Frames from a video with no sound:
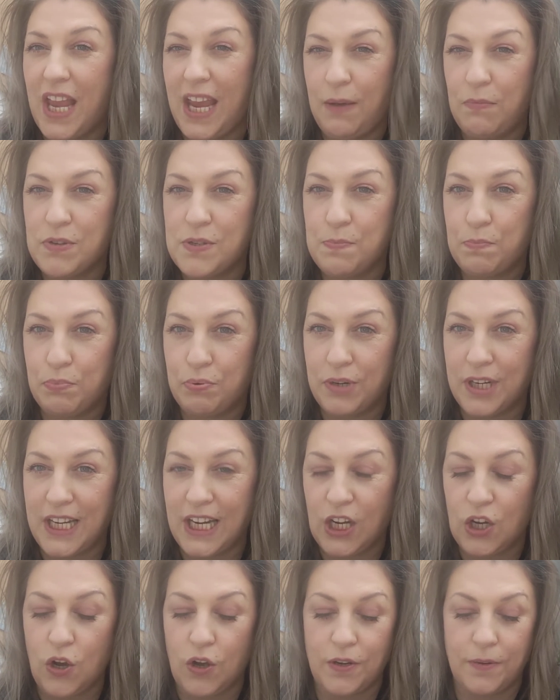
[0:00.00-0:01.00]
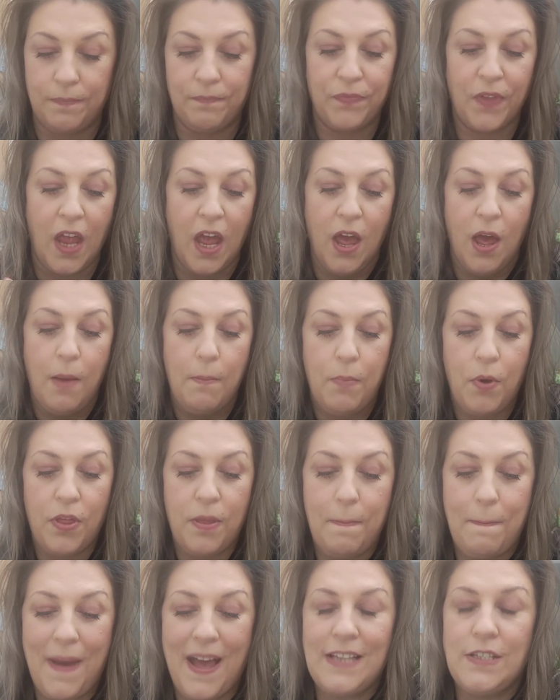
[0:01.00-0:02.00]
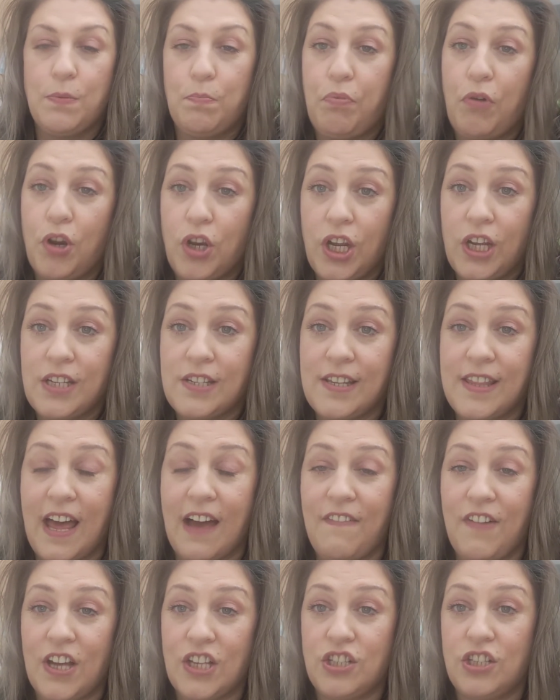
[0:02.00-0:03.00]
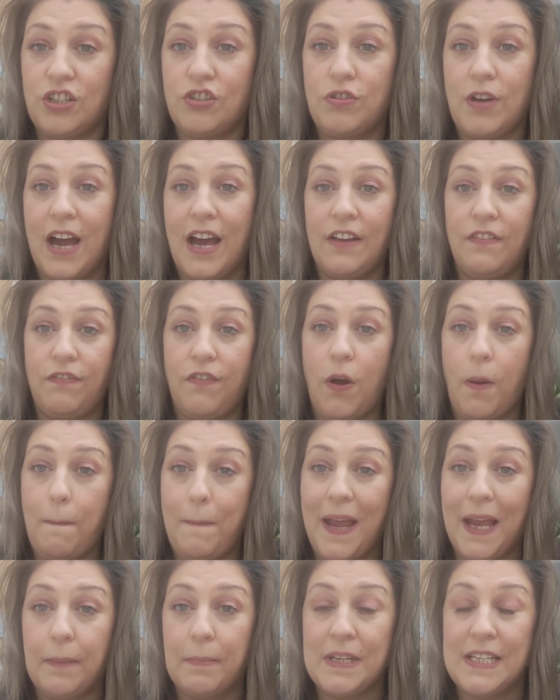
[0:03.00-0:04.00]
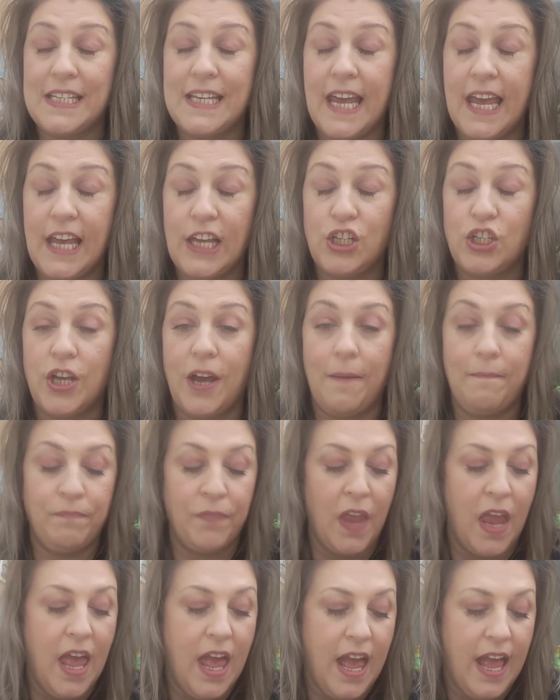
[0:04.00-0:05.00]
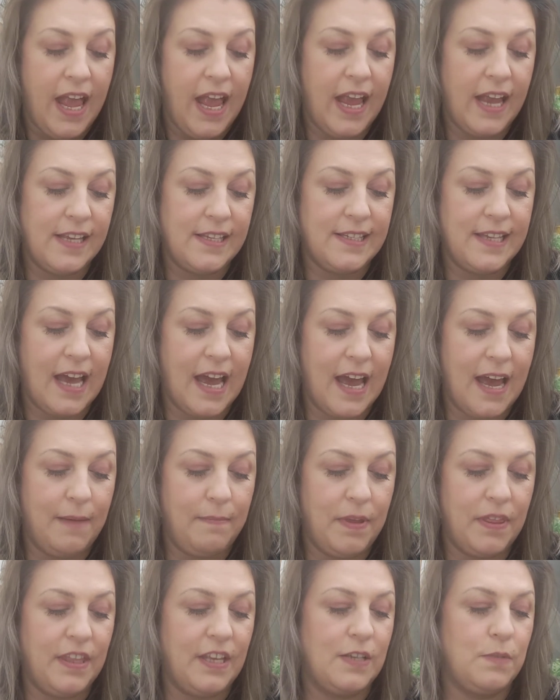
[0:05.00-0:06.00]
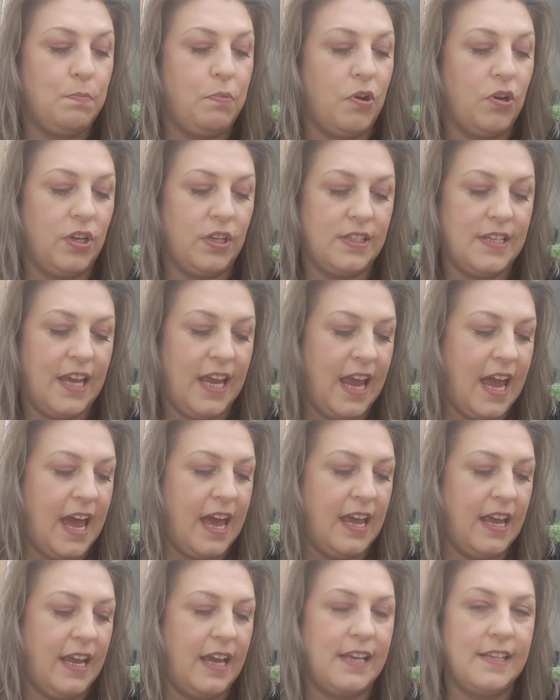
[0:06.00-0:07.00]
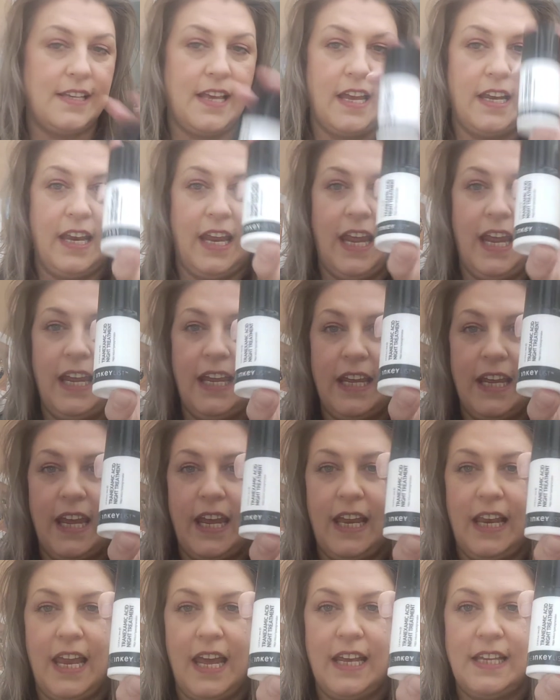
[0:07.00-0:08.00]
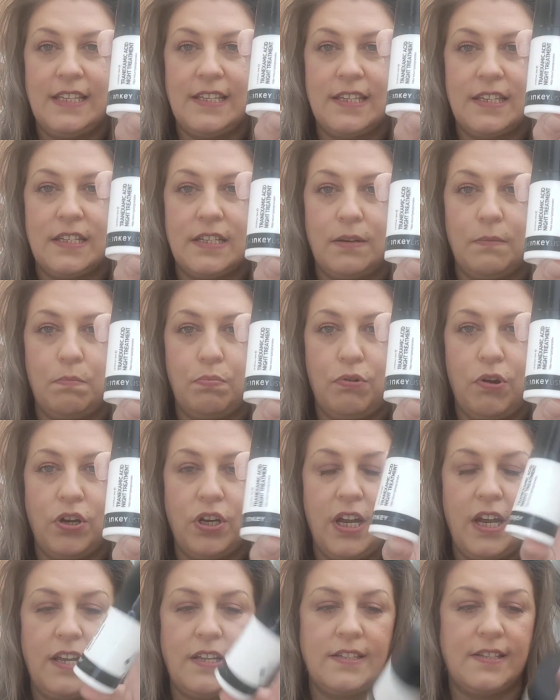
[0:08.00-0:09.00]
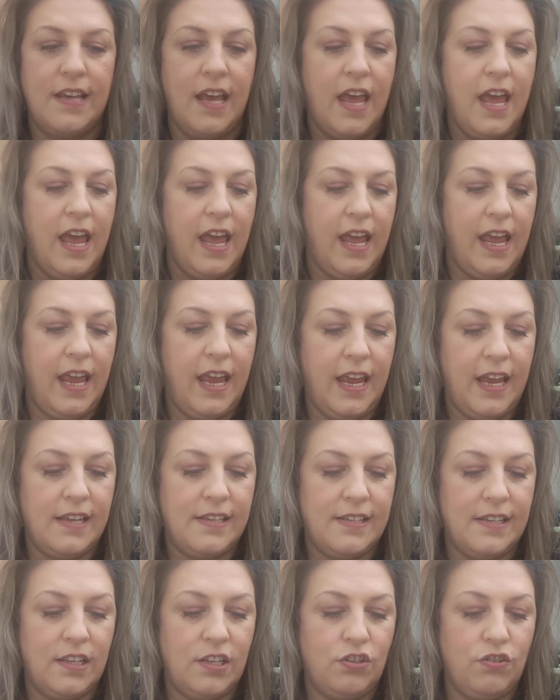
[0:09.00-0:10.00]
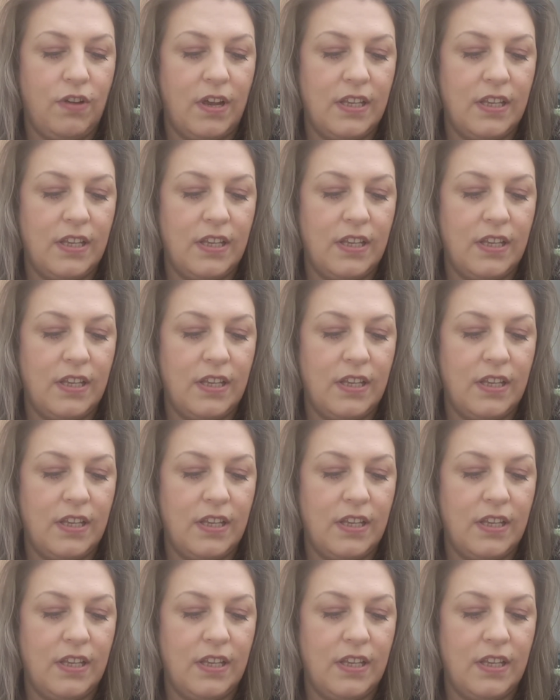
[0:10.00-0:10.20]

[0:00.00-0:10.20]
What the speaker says: it was pretty good. But the best product that I've actually tried for pigmentation is this product here. It is an Inky List product. It is the